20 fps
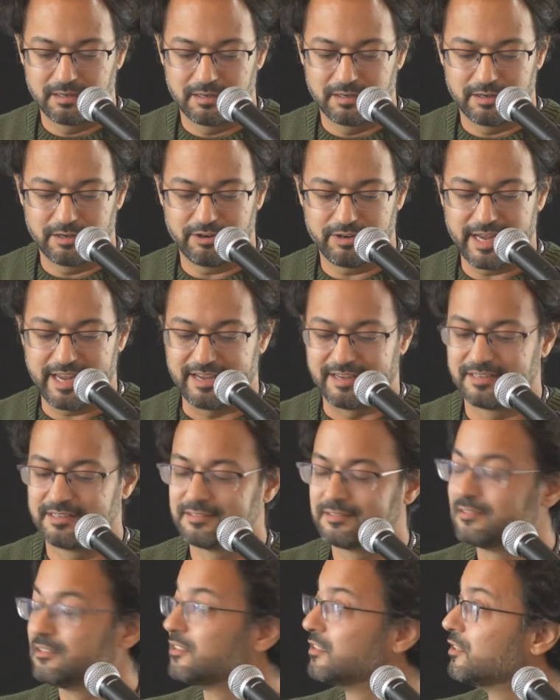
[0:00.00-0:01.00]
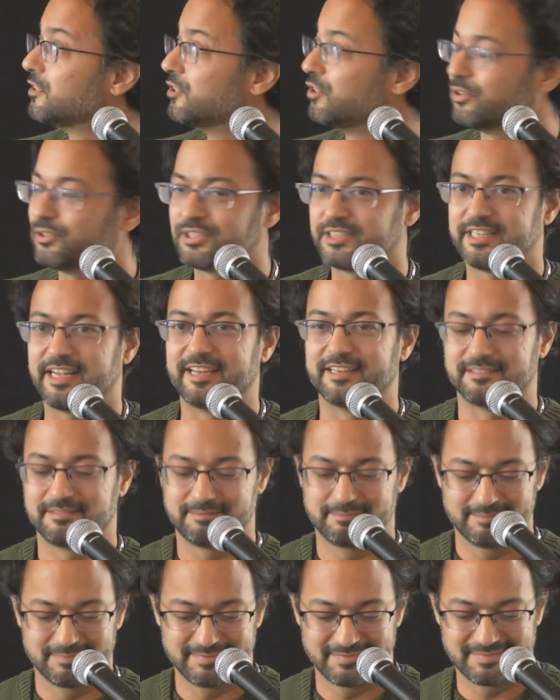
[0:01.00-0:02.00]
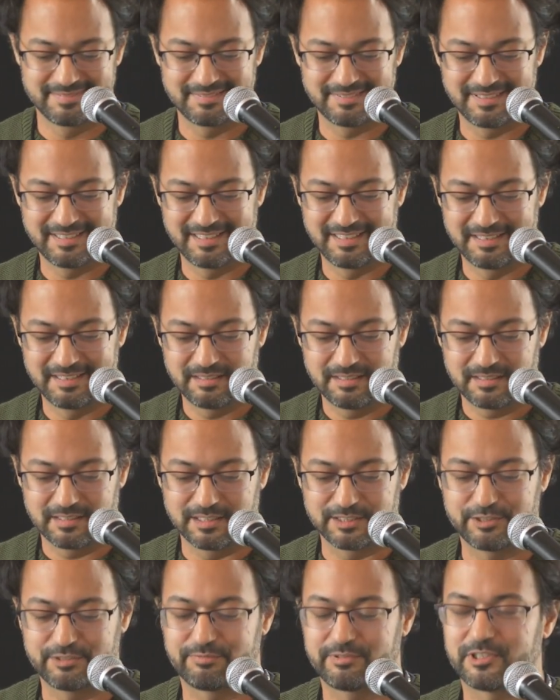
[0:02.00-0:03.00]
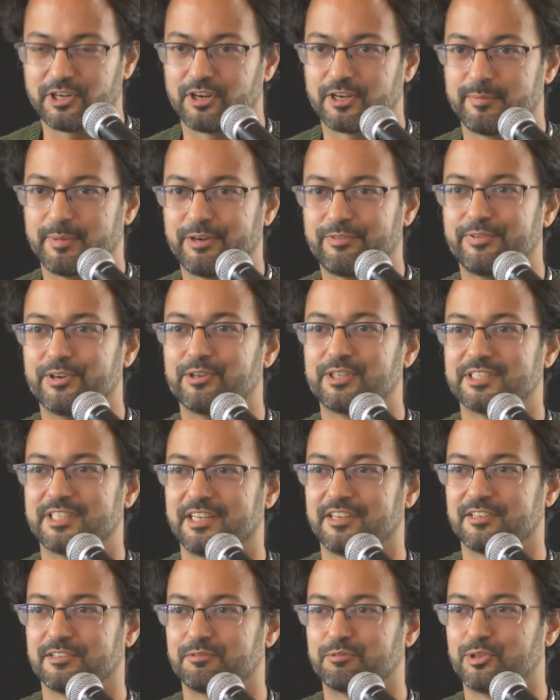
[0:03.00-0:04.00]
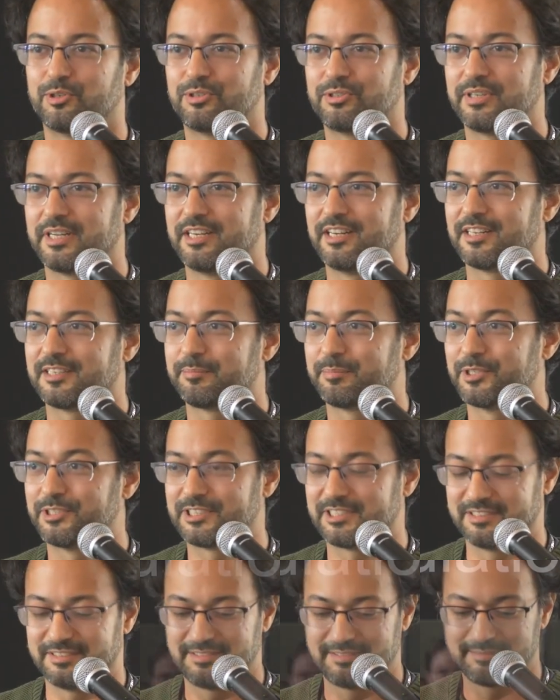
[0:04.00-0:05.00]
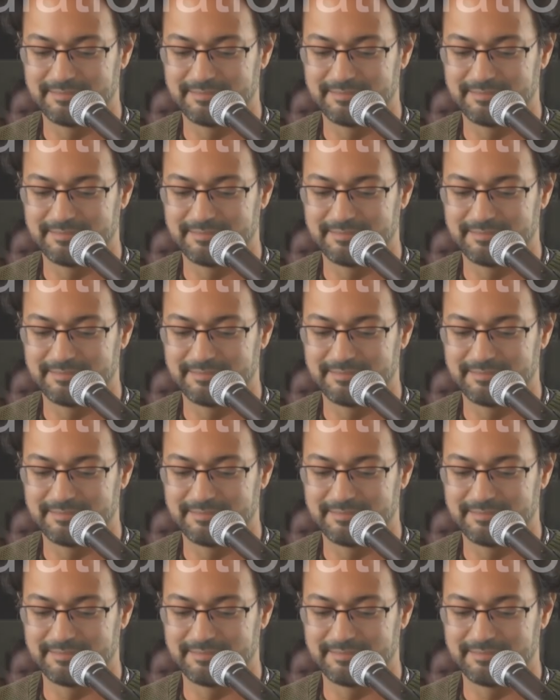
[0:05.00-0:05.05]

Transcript: Okay, goal set. Let's talk about focusing on the role and not the person.